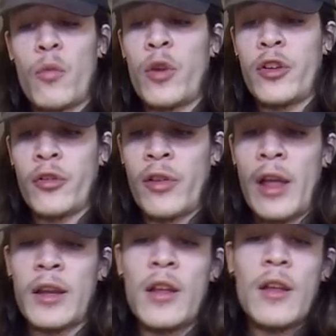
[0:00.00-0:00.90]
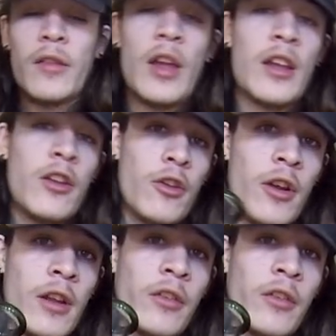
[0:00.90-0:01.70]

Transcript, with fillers: when you're like taking your hit.